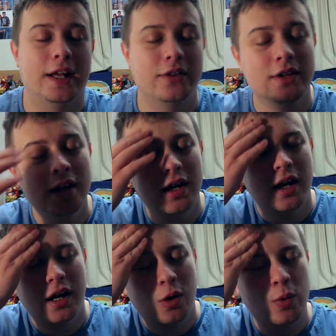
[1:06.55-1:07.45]
And
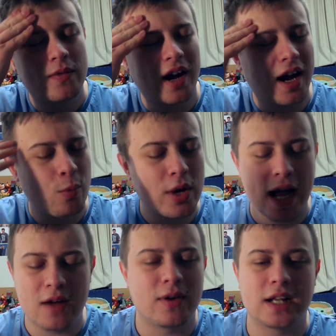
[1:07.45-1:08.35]
we
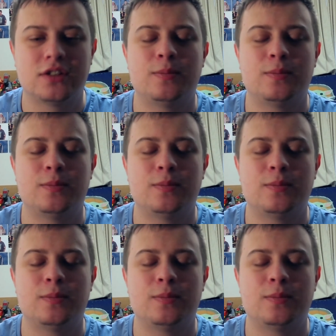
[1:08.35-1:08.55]
have had